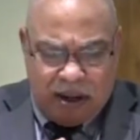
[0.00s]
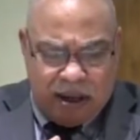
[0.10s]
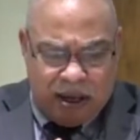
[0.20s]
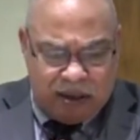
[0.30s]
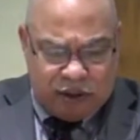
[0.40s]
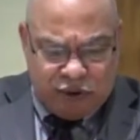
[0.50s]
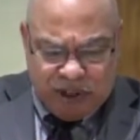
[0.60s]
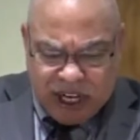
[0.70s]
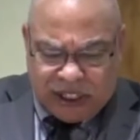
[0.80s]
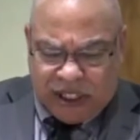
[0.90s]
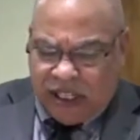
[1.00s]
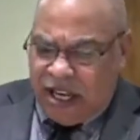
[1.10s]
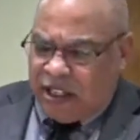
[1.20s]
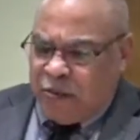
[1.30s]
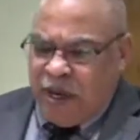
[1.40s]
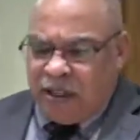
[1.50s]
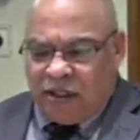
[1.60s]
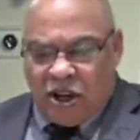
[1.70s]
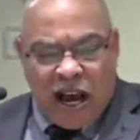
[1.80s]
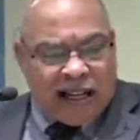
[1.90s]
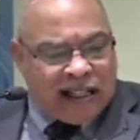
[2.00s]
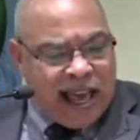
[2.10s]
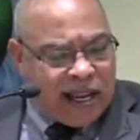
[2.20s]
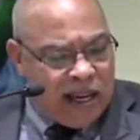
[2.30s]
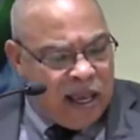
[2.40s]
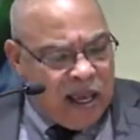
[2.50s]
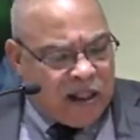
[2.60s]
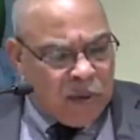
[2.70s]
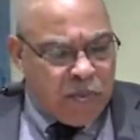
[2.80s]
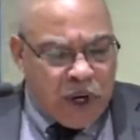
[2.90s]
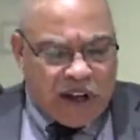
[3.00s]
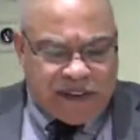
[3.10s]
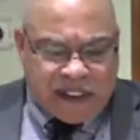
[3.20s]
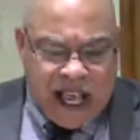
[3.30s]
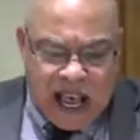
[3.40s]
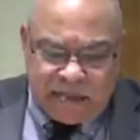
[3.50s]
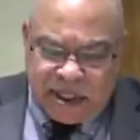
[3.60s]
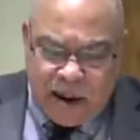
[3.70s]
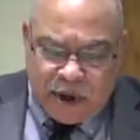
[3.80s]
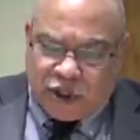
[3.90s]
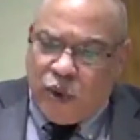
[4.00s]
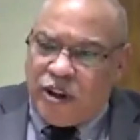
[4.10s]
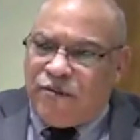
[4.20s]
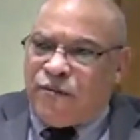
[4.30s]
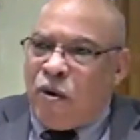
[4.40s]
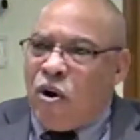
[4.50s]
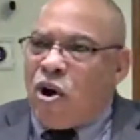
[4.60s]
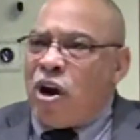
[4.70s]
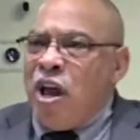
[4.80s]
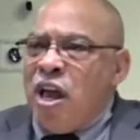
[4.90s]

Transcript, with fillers: And traditionally, it's been taught that the book of Psalms, number 24,